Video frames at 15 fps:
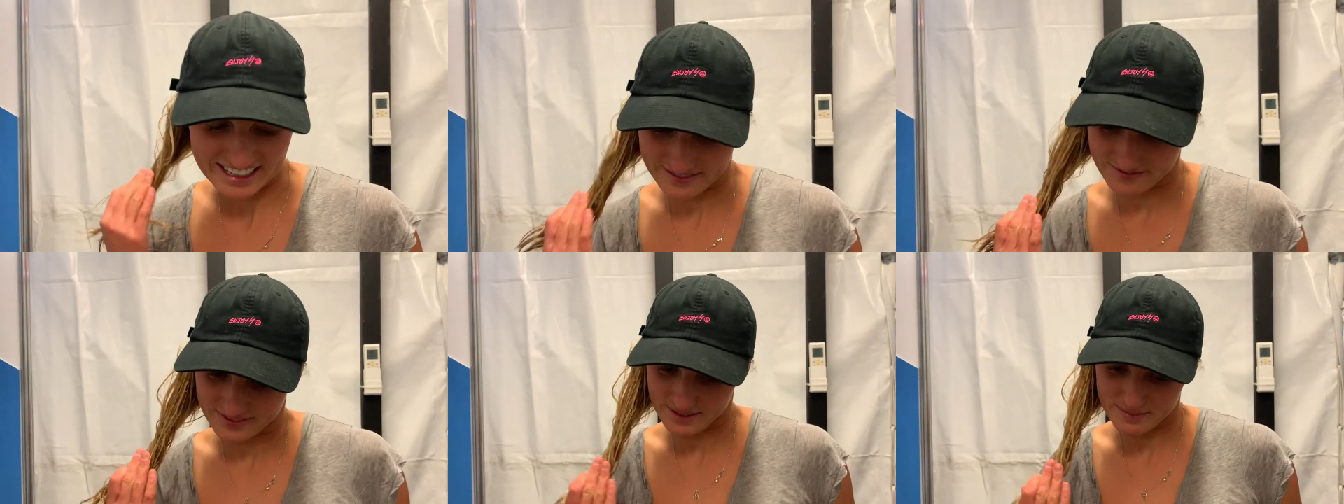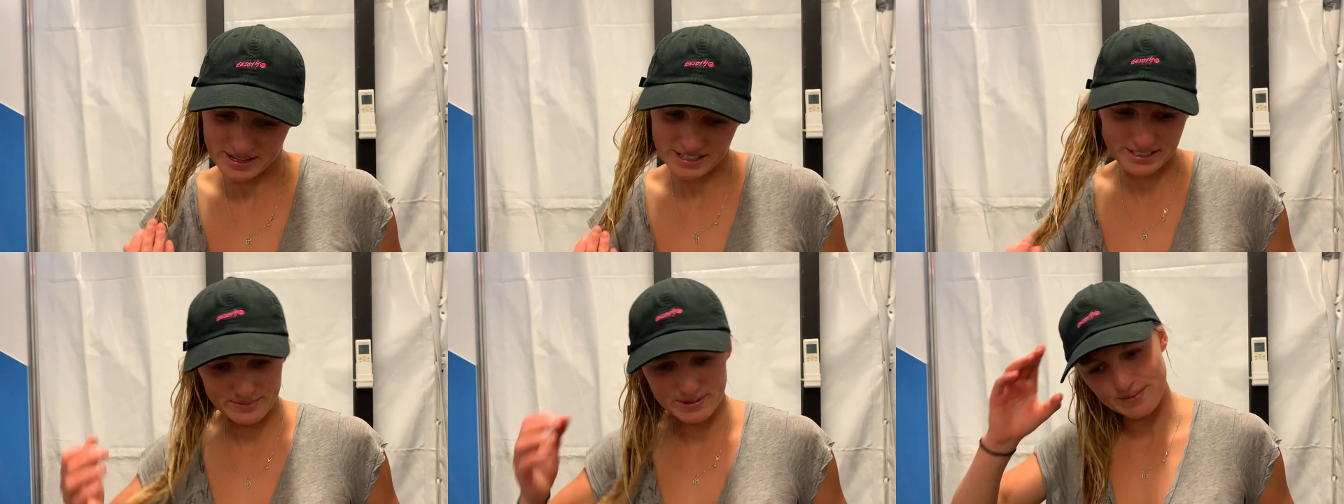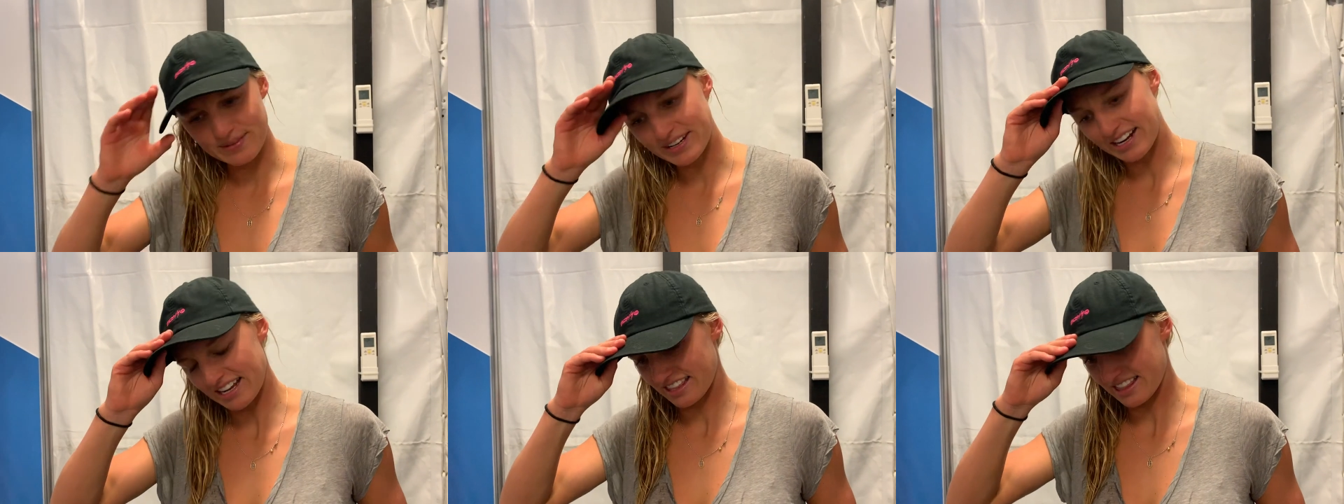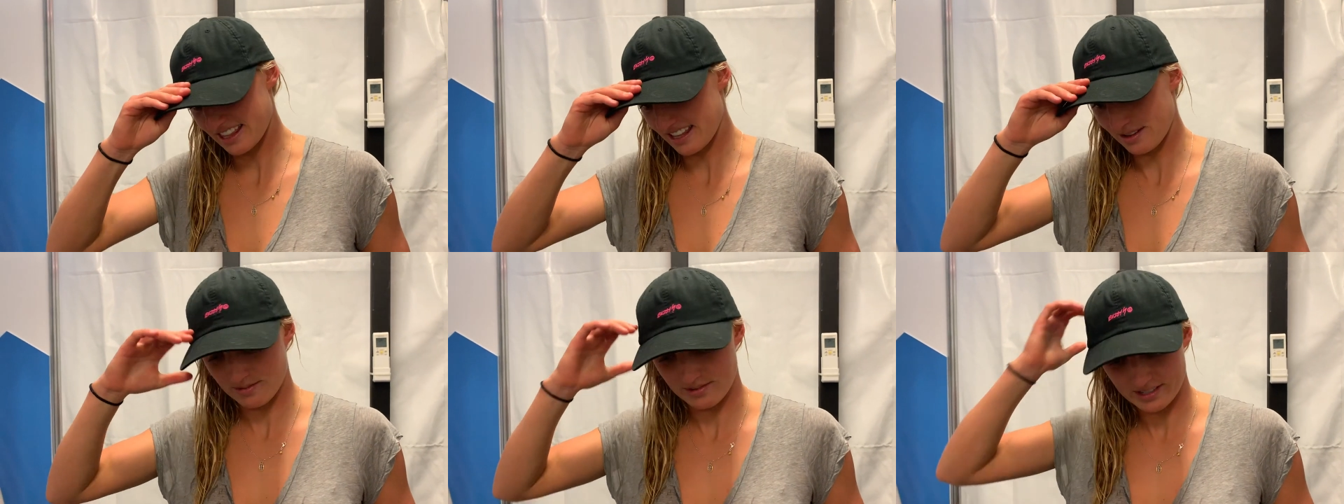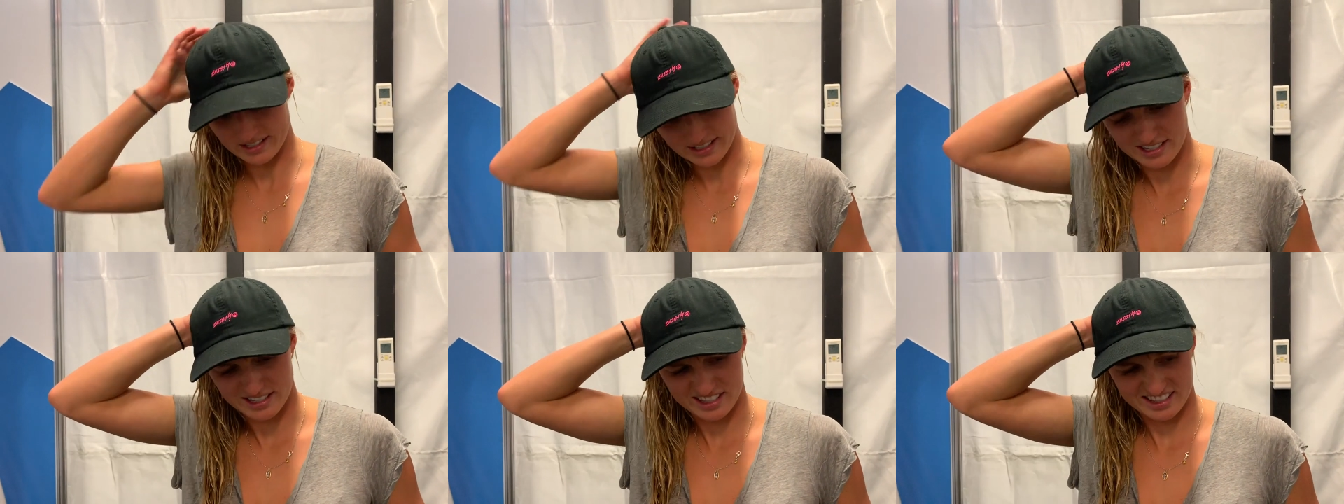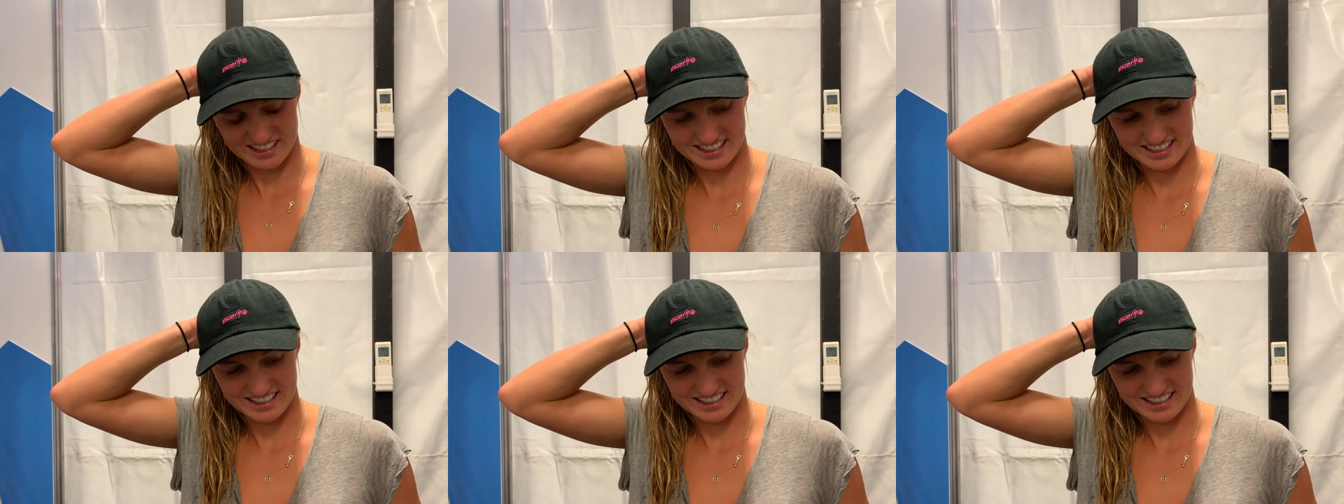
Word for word: Um, best moment I think was